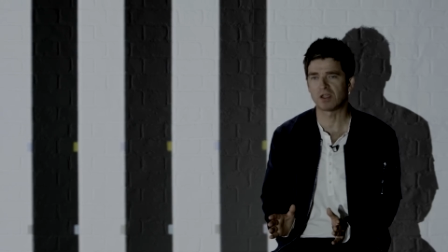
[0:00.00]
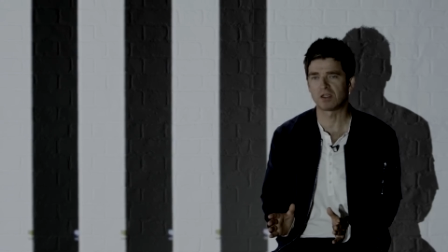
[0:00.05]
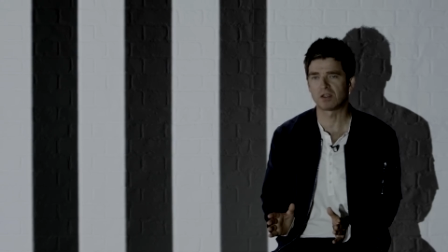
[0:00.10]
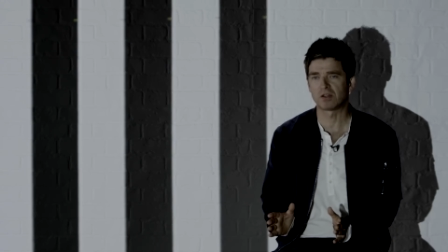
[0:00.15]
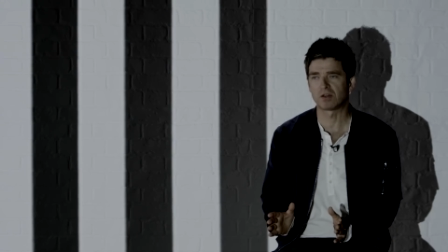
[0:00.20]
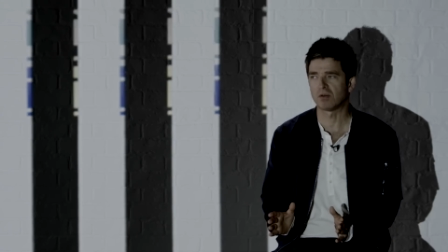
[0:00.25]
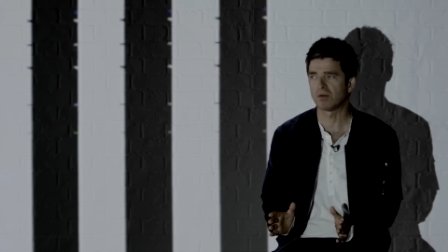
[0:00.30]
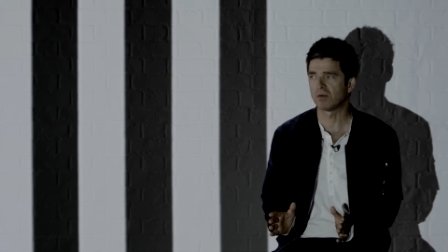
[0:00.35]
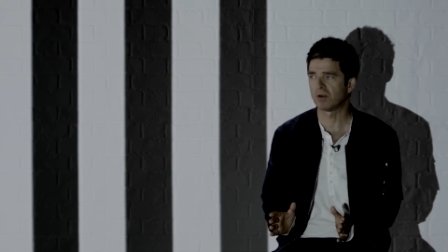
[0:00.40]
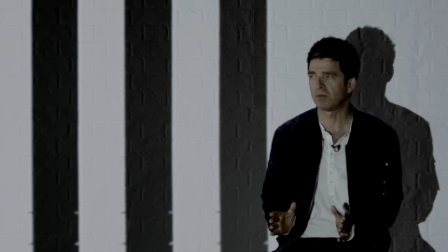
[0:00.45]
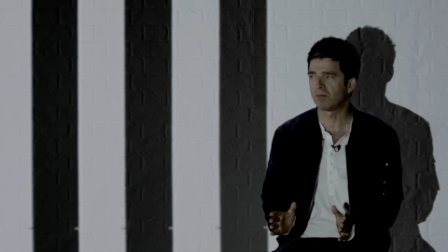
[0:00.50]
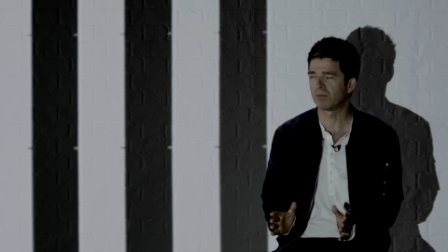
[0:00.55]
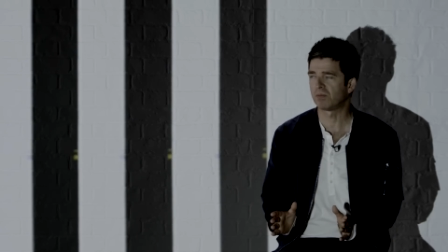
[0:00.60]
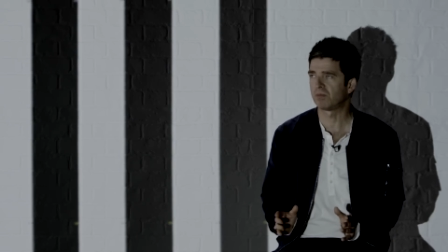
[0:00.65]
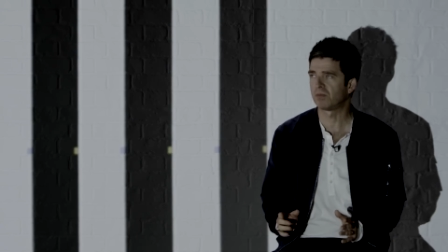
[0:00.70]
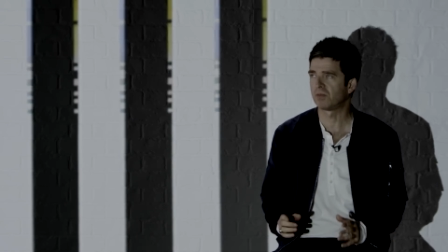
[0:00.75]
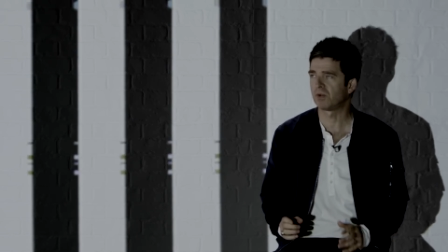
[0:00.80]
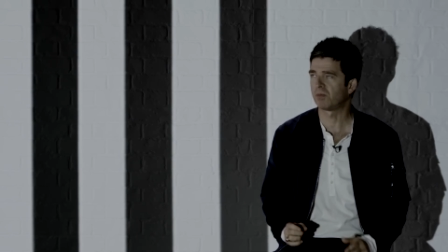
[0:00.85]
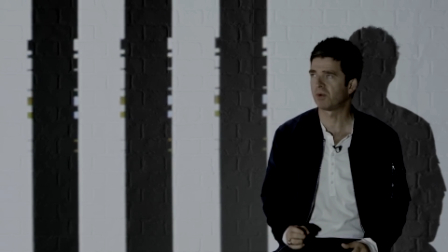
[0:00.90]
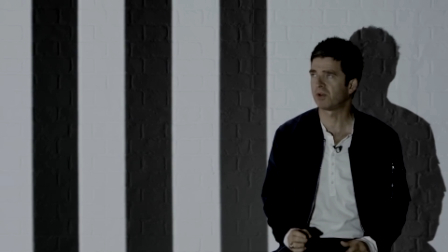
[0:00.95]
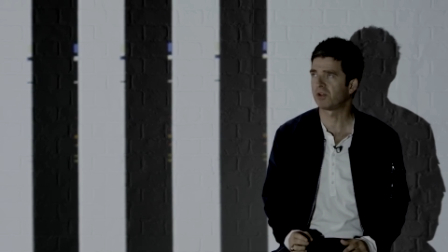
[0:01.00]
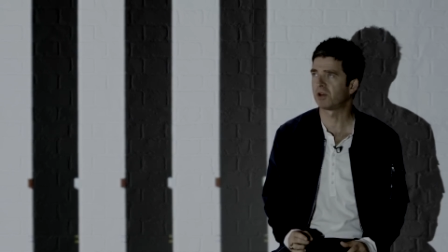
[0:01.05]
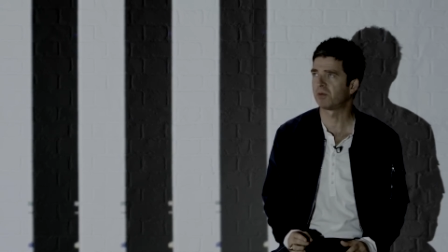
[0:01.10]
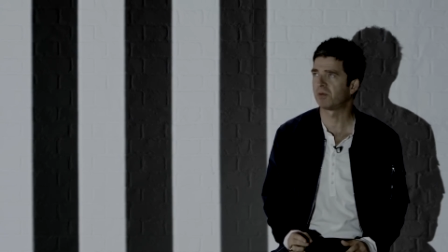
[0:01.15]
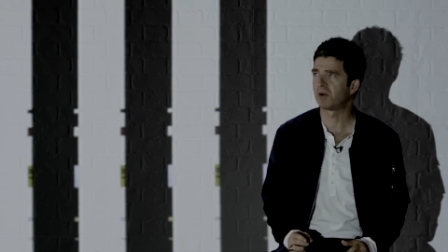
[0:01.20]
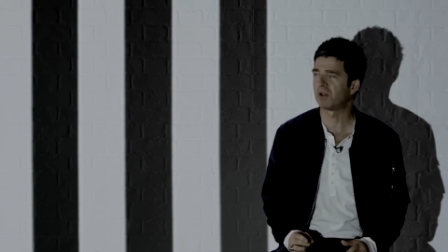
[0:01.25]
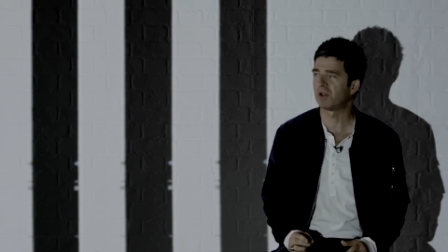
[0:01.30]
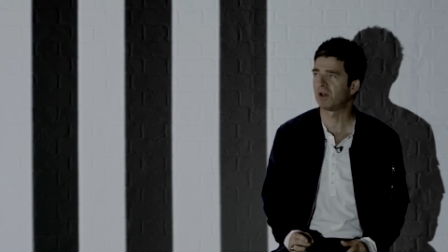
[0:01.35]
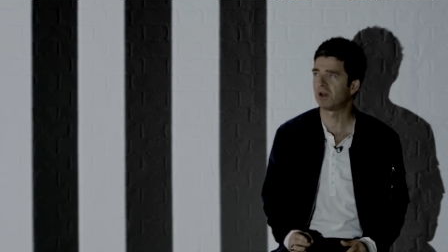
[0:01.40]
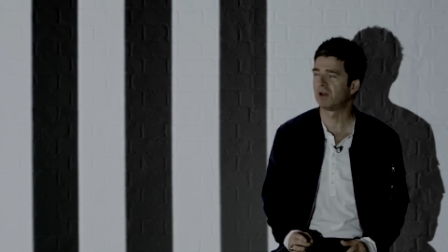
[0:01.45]
You know, I'm not bothered
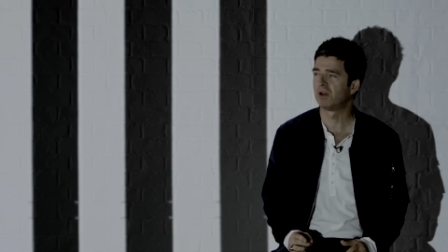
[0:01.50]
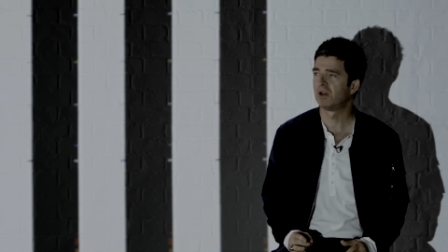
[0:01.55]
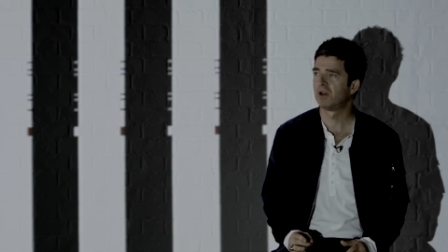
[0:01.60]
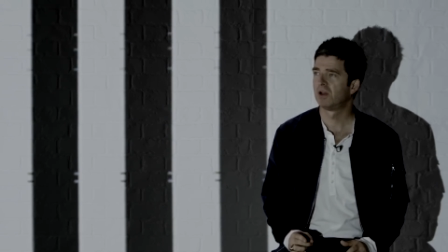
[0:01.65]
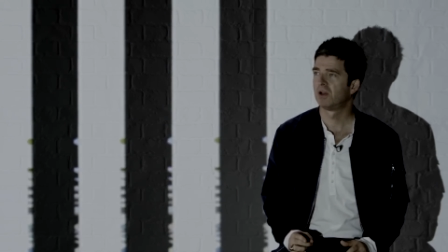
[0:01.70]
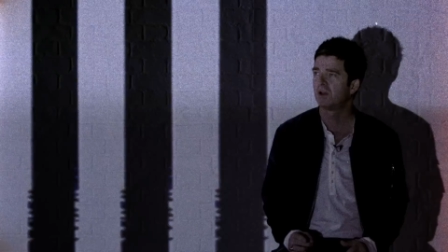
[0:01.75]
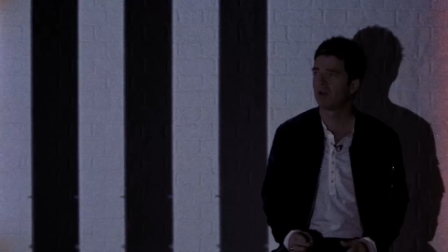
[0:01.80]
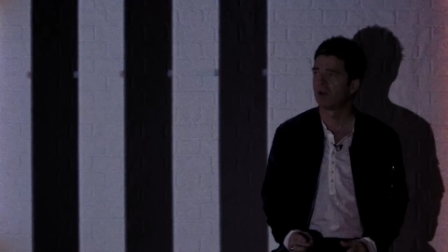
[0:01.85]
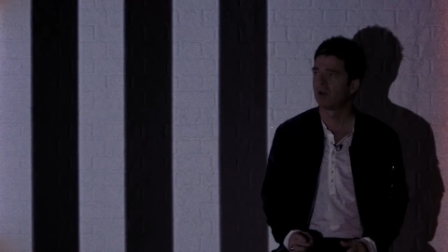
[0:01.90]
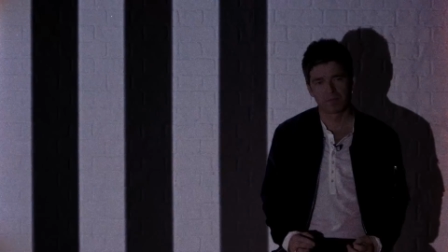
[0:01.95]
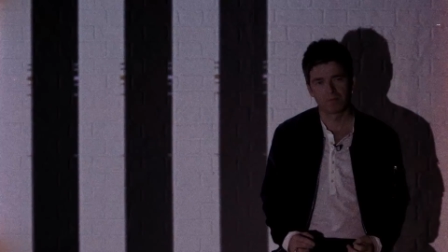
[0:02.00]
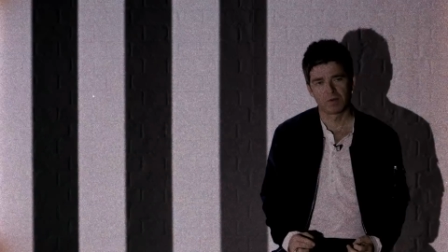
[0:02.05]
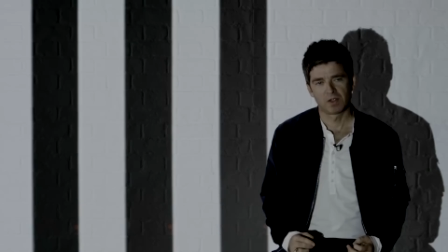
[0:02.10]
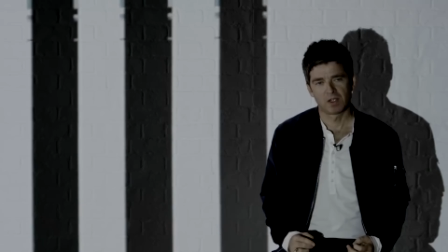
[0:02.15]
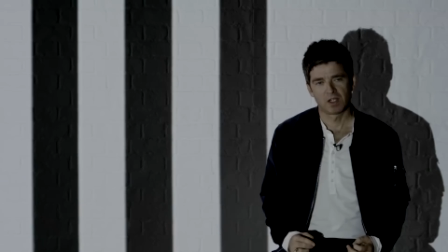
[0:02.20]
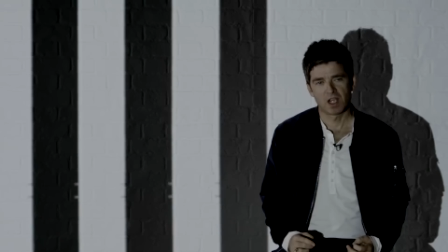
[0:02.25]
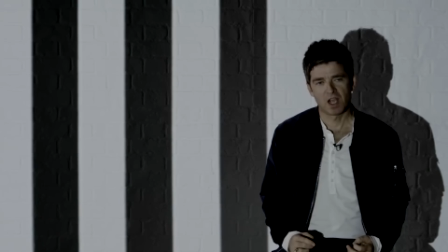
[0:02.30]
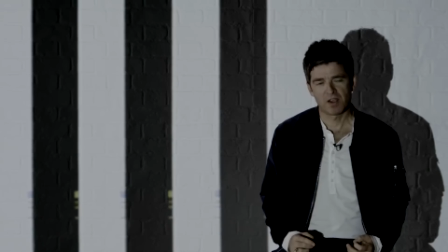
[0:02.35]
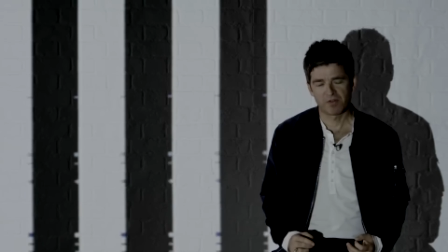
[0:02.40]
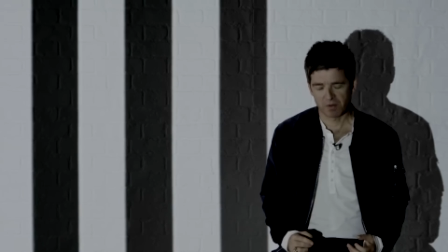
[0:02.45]
about that.